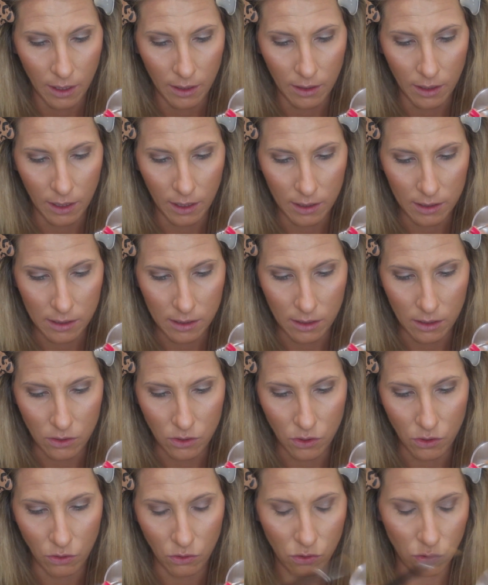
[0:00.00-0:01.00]
I think it's the
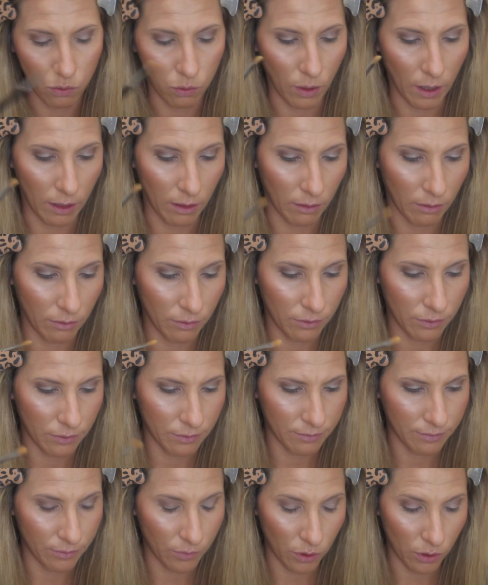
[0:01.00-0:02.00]
212
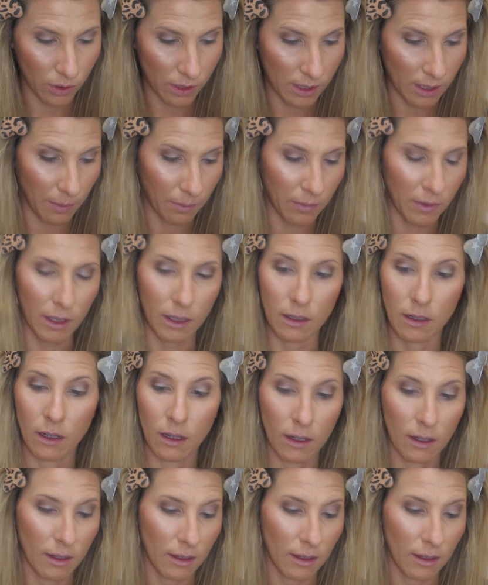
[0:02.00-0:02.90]
or something.